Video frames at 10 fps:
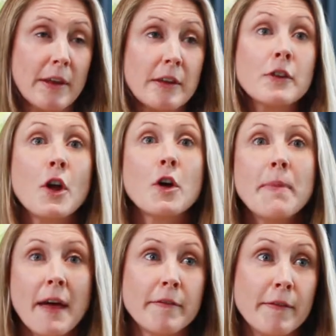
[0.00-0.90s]
There's no
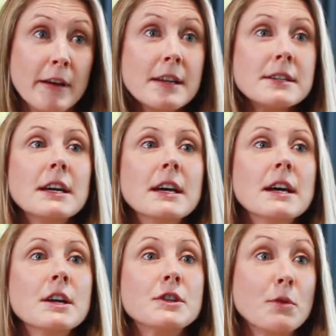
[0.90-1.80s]
benefit
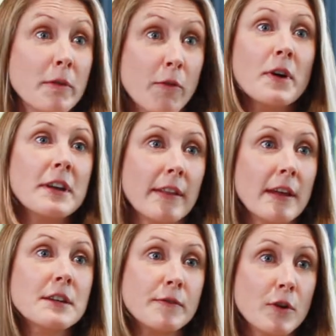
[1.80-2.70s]
to avoiding
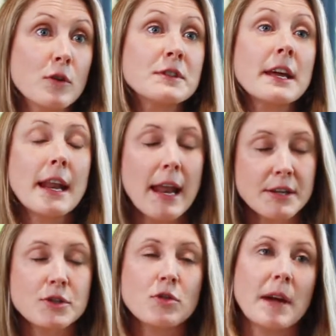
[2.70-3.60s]
these foods
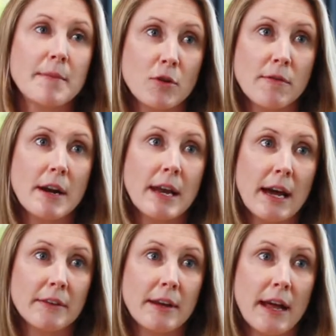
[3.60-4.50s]
unless your baby already
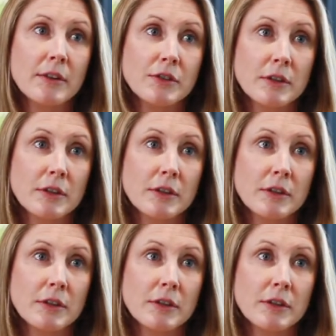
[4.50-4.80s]
has an allergen.